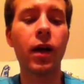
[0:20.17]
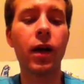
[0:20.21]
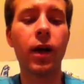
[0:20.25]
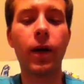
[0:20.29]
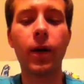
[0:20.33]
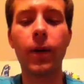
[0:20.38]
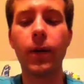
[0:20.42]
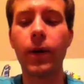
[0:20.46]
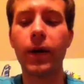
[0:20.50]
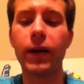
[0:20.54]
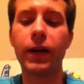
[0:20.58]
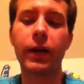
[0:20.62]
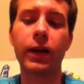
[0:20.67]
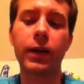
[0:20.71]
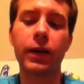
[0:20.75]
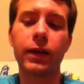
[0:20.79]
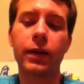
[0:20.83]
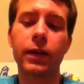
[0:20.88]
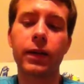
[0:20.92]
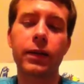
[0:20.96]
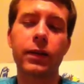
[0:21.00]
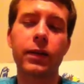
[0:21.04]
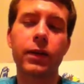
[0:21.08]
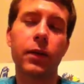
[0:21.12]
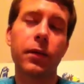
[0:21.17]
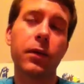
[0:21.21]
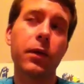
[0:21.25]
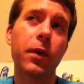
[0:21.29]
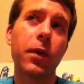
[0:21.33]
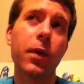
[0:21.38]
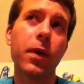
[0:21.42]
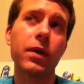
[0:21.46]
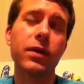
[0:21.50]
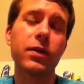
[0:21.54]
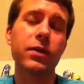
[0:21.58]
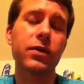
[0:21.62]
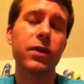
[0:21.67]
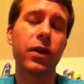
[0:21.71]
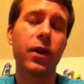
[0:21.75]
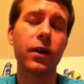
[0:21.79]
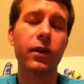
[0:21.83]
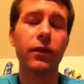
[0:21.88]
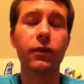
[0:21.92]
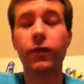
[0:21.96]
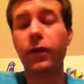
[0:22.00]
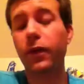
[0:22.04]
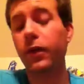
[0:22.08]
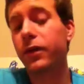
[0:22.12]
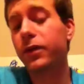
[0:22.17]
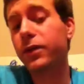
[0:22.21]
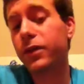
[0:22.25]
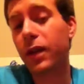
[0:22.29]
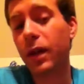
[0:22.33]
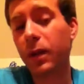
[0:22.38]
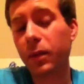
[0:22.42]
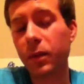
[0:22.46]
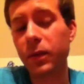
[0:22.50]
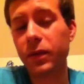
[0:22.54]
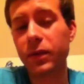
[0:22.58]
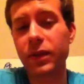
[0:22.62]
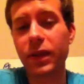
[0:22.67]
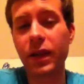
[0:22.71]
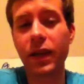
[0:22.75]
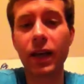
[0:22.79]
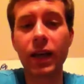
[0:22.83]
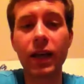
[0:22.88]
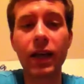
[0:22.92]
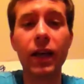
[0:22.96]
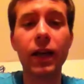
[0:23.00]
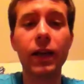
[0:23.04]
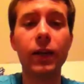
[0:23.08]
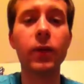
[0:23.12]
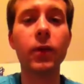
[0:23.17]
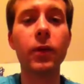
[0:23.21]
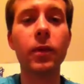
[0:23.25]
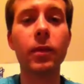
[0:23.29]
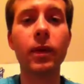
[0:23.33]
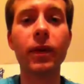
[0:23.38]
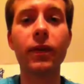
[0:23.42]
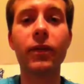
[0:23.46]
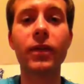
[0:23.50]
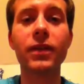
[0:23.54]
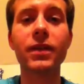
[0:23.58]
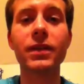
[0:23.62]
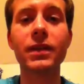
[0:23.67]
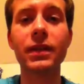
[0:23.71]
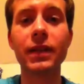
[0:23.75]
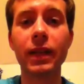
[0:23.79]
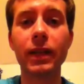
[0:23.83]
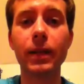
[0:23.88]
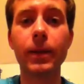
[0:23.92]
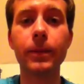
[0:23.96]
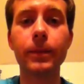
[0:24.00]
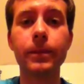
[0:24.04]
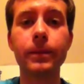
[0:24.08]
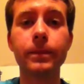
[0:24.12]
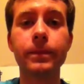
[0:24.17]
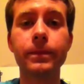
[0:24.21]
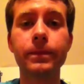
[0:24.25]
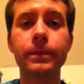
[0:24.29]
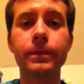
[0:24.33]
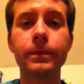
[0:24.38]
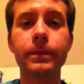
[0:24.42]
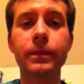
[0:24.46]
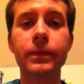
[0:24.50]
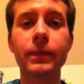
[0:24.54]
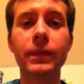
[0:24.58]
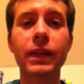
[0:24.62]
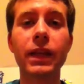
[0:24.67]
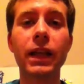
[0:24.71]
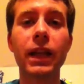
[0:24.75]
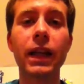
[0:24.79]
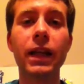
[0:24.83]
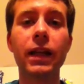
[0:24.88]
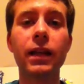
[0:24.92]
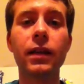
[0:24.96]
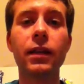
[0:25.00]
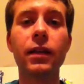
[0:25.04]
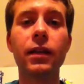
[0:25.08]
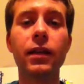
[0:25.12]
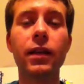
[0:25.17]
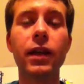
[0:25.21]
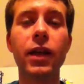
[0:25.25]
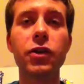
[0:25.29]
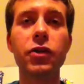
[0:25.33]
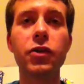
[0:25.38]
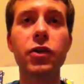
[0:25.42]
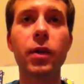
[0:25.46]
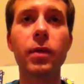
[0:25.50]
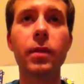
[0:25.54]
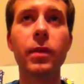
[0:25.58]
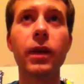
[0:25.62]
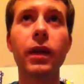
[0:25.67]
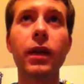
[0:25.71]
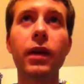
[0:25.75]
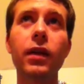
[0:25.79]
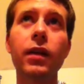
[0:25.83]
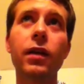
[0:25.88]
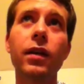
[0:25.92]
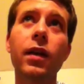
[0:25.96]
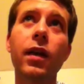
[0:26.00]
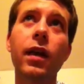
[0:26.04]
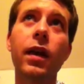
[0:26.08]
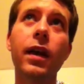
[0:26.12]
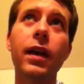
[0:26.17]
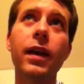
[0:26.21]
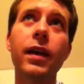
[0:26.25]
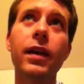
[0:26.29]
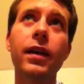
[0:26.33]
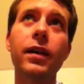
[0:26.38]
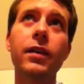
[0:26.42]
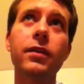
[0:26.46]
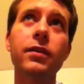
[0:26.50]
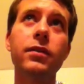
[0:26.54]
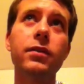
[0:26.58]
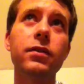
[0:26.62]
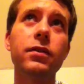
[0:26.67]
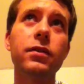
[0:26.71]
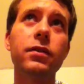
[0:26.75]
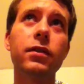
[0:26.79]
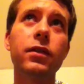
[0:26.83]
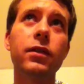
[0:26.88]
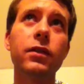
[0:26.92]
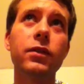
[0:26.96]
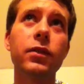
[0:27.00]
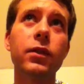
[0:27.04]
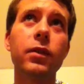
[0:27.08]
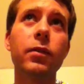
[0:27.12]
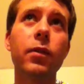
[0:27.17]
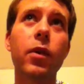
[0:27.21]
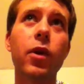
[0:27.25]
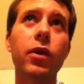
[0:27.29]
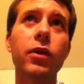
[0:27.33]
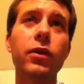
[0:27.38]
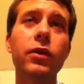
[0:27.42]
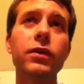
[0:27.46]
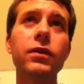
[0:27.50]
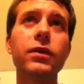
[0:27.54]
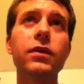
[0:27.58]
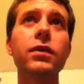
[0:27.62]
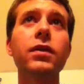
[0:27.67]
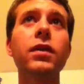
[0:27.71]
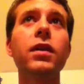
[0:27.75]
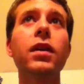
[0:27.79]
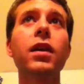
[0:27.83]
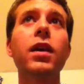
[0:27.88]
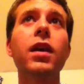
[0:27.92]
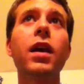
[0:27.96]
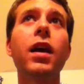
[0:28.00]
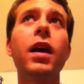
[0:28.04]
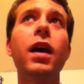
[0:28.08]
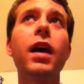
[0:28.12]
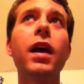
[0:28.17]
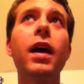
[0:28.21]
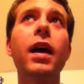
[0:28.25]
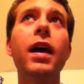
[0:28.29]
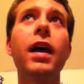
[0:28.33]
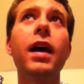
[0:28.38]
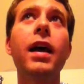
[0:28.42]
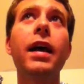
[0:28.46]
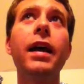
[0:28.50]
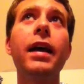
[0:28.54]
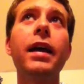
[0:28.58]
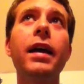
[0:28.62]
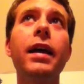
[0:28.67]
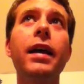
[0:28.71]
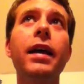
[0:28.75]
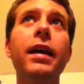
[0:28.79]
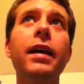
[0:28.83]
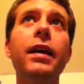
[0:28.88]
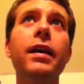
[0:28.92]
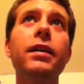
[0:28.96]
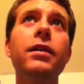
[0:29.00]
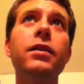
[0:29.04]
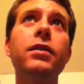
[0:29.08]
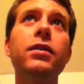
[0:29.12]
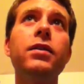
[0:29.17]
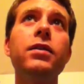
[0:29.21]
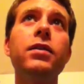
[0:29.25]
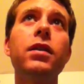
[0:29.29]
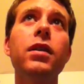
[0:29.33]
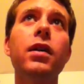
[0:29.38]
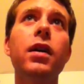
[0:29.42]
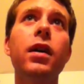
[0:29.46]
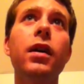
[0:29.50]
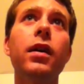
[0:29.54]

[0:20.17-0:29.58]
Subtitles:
alright, don't know where to start. First, I will say hello to my friends Nina in Enköping, and also Marcus, and